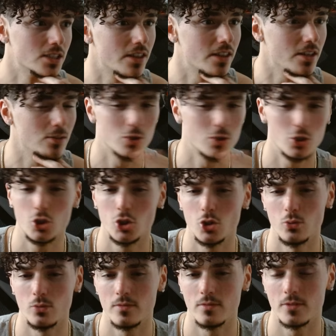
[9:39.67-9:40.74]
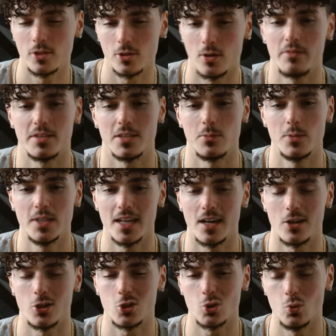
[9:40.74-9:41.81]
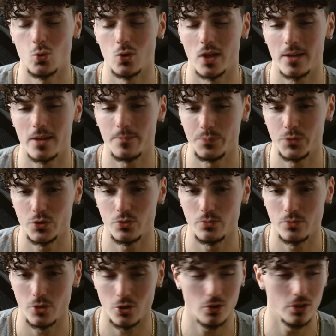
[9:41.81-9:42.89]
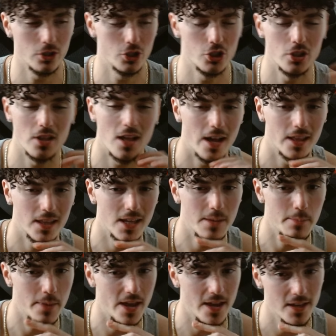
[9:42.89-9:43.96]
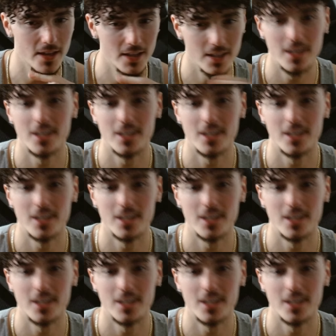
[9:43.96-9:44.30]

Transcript: I think it was June. So obviously we get out of school like early July, late May.